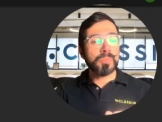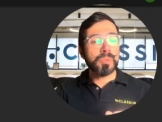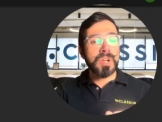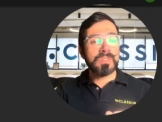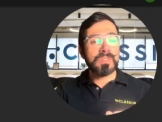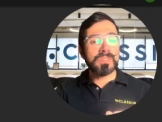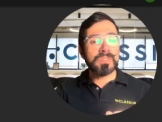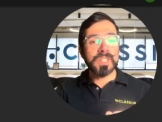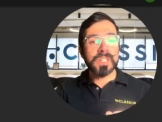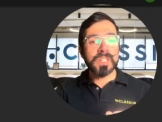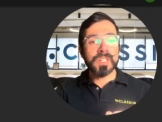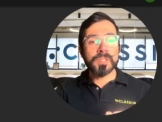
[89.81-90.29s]

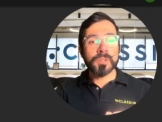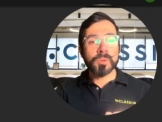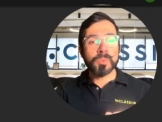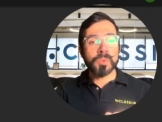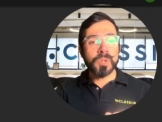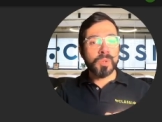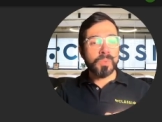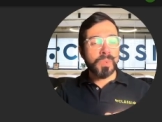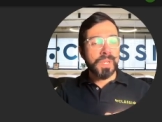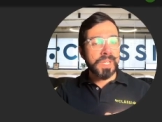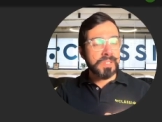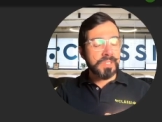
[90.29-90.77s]
brevity. I don't
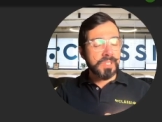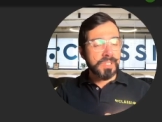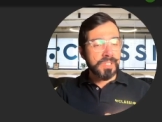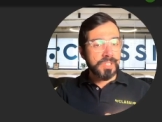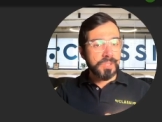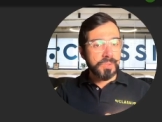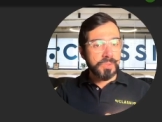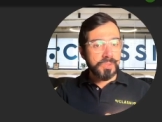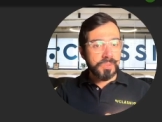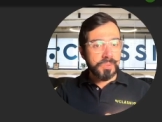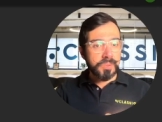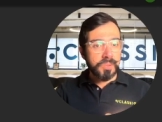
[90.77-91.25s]
want to wait in the
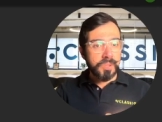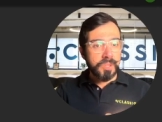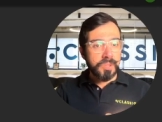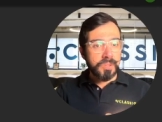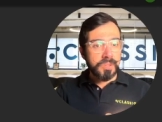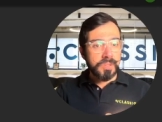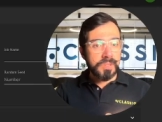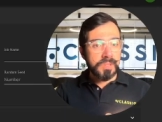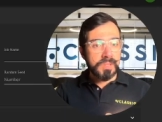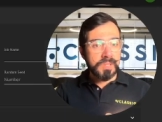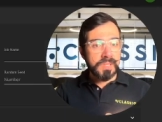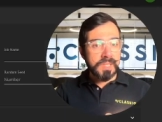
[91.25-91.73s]
queue too
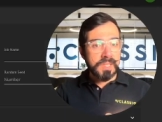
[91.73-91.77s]
long.